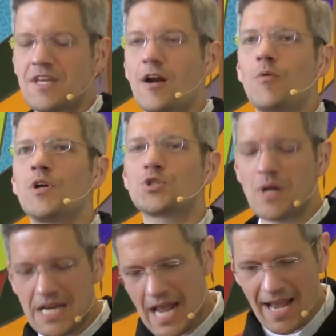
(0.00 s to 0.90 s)
their
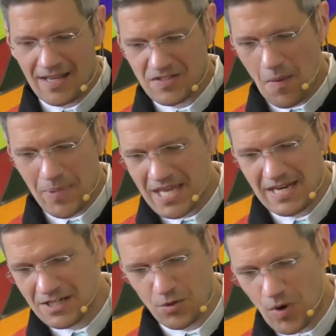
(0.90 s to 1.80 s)
retreat has been
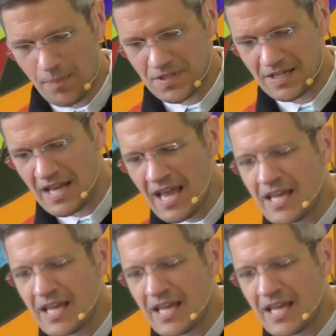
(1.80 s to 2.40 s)
interrupted,